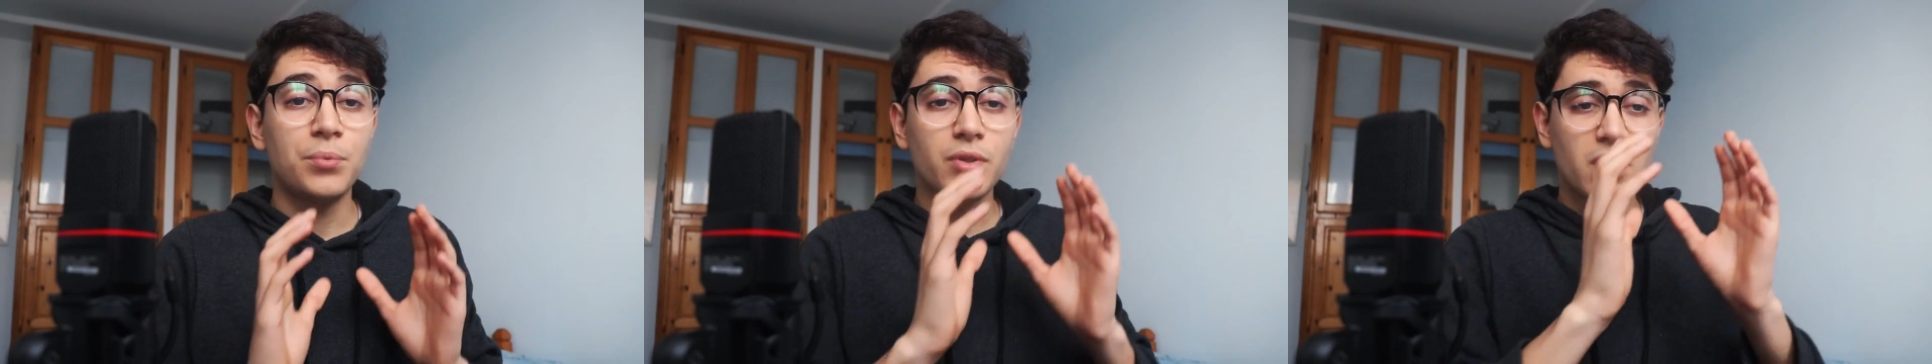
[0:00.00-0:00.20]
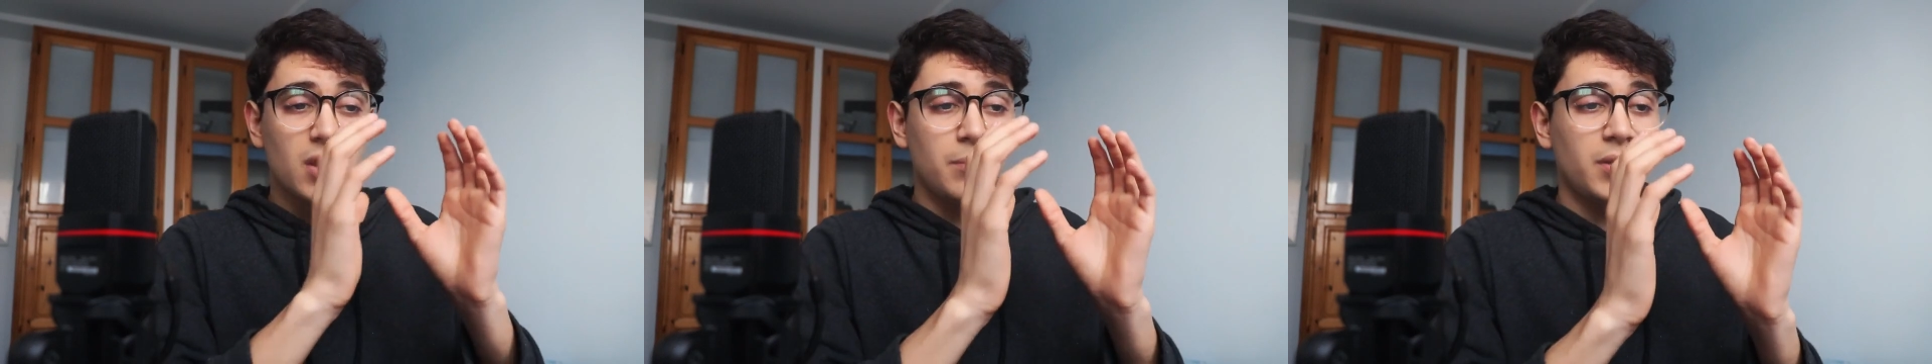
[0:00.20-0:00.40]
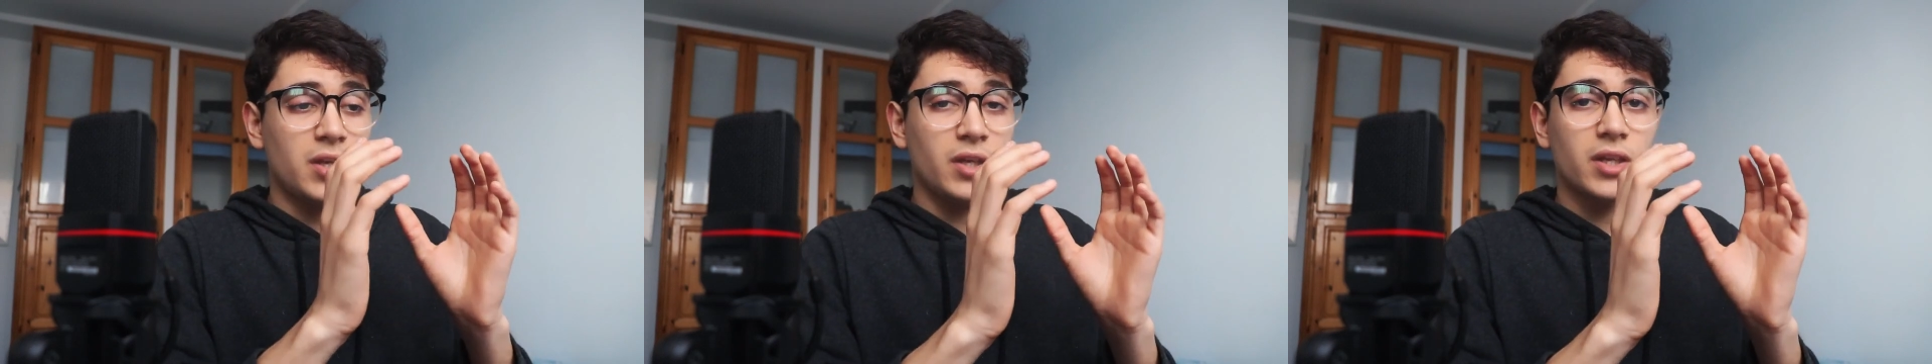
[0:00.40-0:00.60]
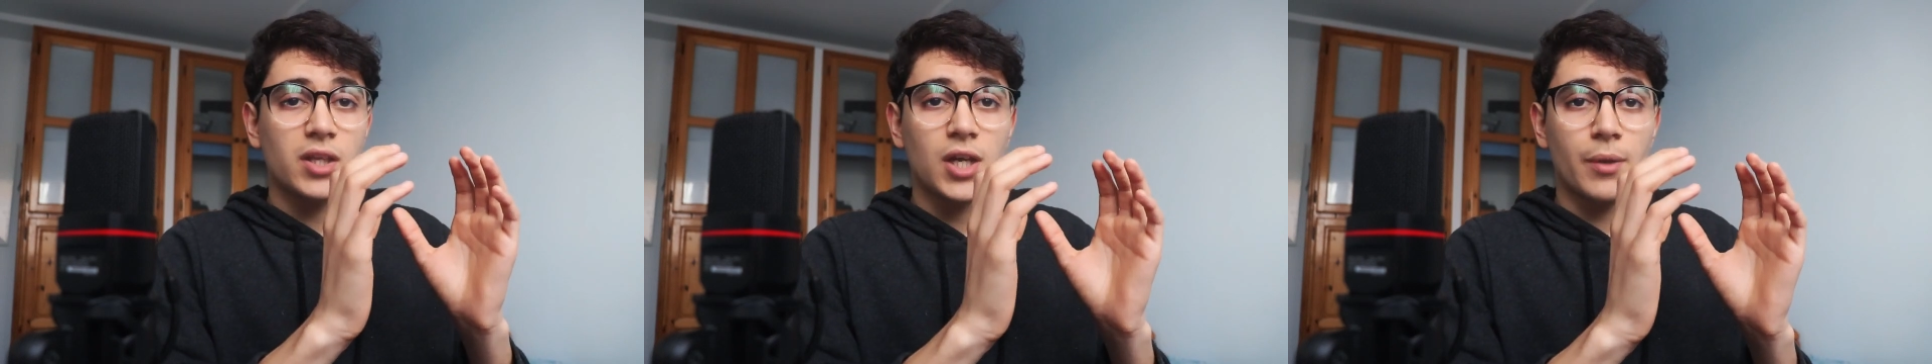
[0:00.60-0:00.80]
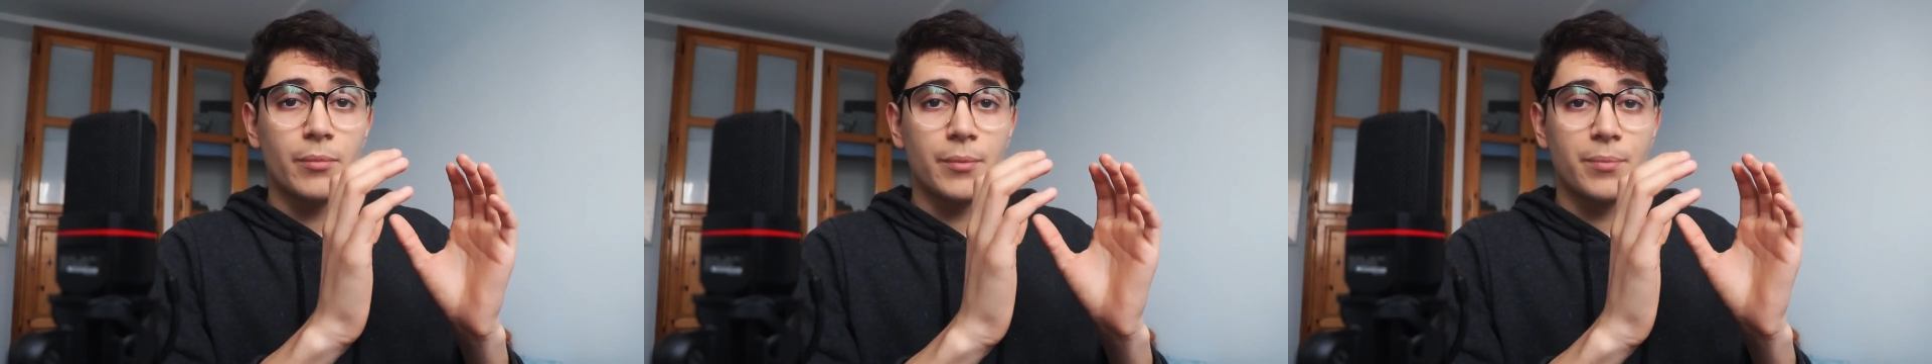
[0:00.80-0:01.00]
put them in a
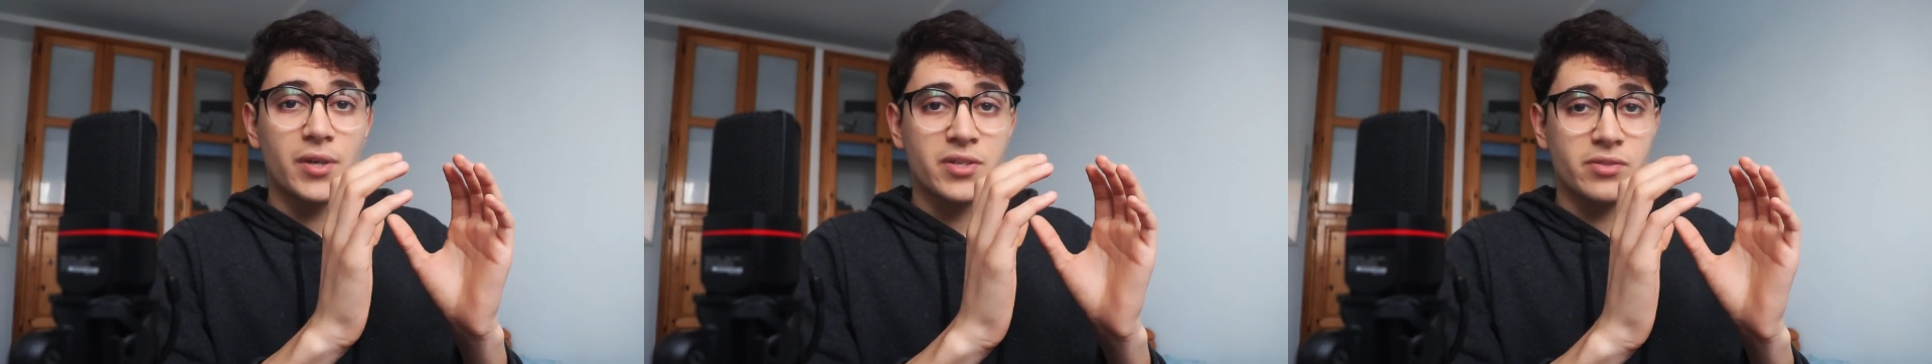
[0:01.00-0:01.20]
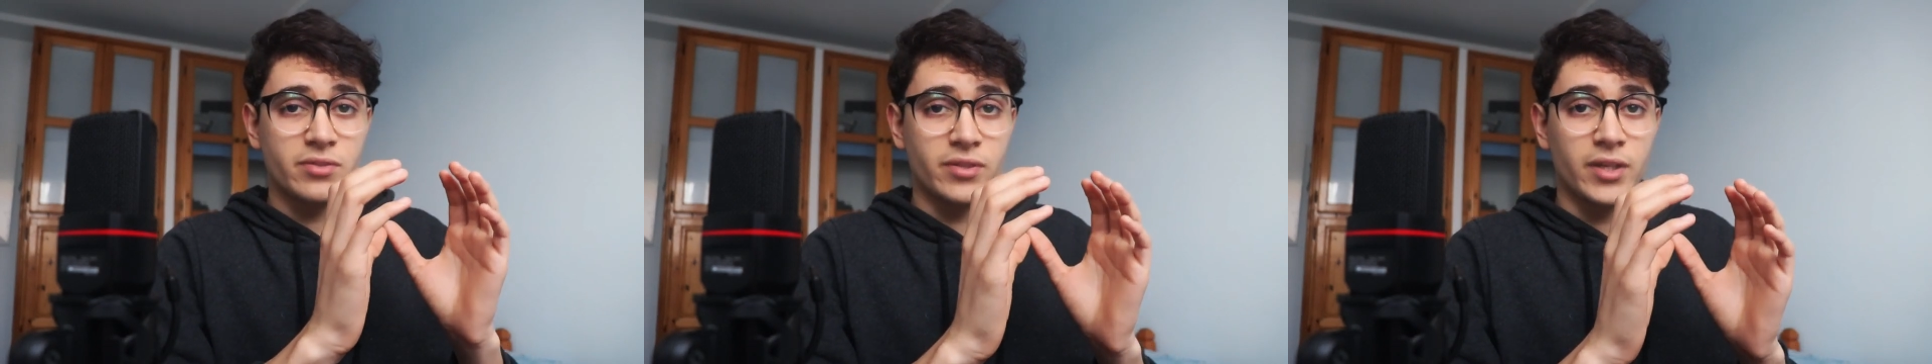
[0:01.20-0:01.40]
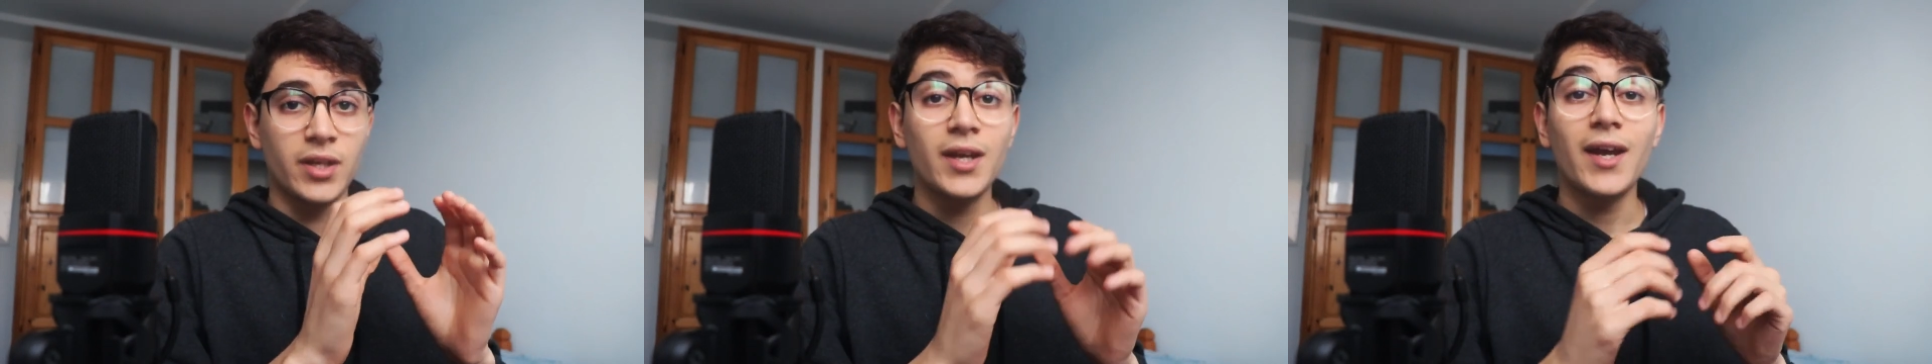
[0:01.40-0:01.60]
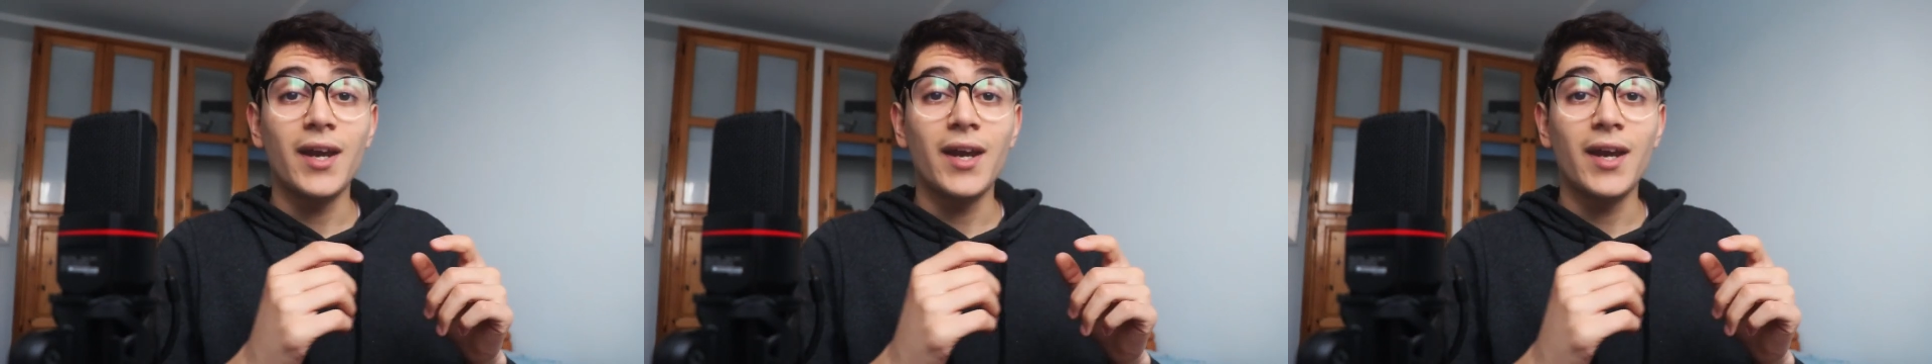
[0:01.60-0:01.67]
GitHub repository,